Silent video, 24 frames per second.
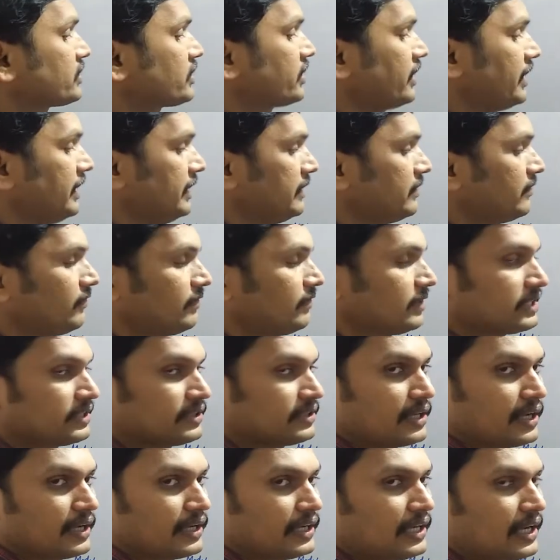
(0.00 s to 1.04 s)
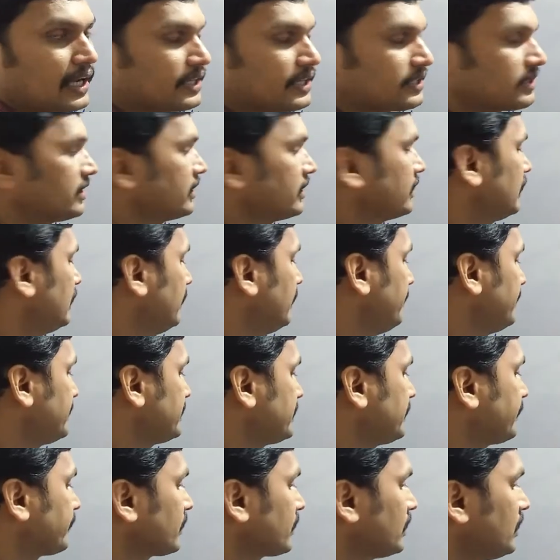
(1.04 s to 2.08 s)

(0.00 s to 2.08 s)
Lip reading: strain within the elastic limit.